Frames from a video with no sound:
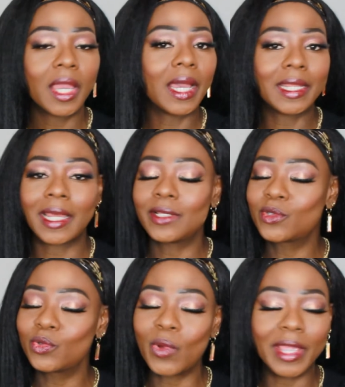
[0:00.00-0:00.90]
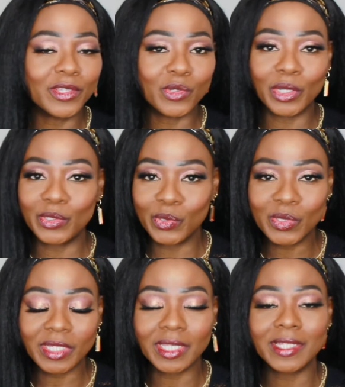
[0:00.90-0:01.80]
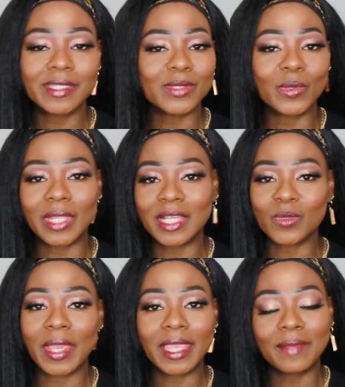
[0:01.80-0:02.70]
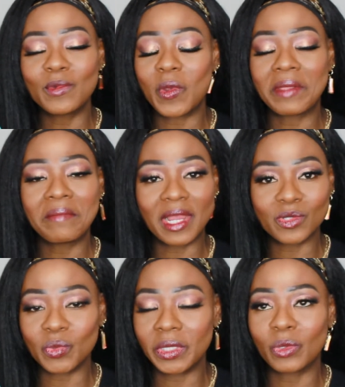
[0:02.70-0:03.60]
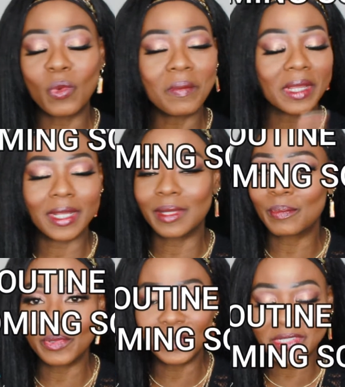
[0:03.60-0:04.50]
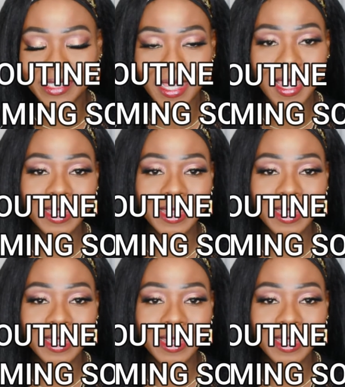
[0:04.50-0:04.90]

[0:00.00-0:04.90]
and I do enjoy using it so that's why I keep going back to it no matter the products